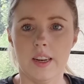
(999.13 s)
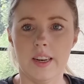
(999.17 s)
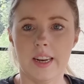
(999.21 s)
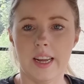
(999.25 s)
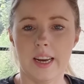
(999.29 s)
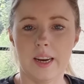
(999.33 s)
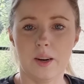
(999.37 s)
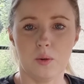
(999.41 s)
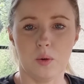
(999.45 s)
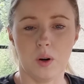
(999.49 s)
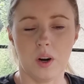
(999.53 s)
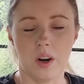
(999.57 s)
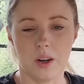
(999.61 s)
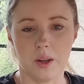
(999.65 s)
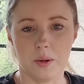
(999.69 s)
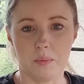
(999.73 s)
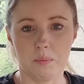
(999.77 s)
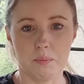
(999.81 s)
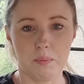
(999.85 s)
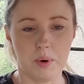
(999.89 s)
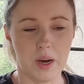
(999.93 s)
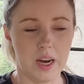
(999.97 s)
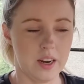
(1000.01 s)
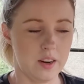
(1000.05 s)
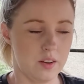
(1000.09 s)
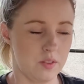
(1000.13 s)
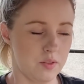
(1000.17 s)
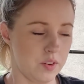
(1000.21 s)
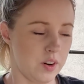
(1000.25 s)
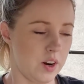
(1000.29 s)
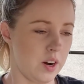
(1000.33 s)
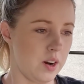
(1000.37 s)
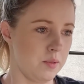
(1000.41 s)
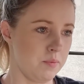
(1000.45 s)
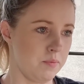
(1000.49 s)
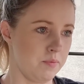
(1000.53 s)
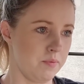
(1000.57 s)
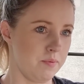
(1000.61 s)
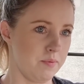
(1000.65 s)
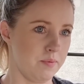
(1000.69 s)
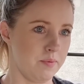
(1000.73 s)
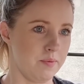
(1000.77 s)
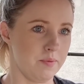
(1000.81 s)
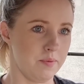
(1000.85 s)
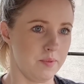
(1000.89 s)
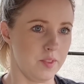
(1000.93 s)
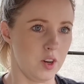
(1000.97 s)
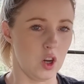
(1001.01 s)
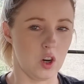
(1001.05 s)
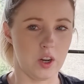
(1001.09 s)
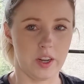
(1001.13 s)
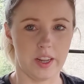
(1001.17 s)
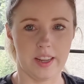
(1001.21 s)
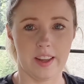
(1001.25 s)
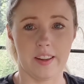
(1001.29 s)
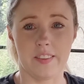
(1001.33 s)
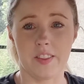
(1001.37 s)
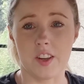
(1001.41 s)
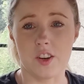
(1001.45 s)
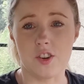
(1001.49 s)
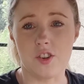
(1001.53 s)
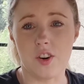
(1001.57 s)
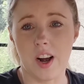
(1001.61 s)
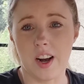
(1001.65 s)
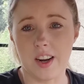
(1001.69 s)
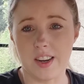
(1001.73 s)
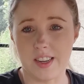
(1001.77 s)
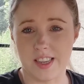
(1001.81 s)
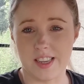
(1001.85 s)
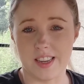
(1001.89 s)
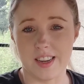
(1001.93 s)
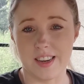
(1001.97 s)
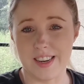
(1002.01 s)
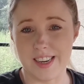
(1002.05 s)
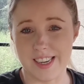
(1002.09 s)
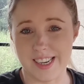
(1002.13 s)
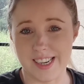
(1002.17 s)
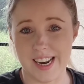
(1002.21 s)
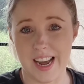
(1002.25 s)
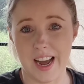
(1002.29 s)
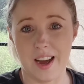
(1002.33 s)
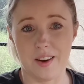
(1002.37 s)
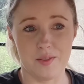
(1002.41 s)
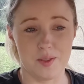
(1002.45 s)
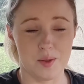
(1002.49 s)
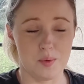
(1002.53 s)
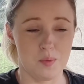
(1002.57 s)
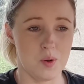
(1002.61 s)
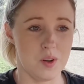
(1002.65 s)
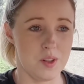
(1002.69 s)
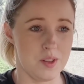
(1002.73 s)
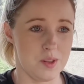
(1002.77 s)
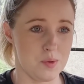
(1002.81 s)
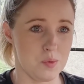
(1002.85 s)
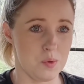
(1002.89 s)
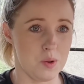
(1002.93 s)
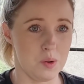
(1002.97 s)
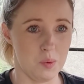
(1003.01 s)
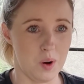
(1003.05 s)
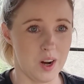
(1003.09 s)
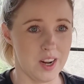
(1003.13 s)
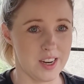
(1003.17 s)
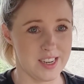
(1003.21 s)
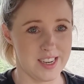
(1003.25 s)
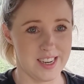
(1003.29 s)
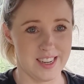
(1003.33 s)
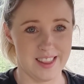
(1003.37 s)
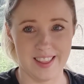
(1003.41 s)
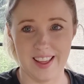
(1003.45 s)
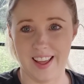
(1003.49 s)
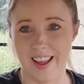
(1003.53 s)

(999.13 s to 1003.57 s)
Now I'm back from looking at the trucks. They didn't have the ones we wanted.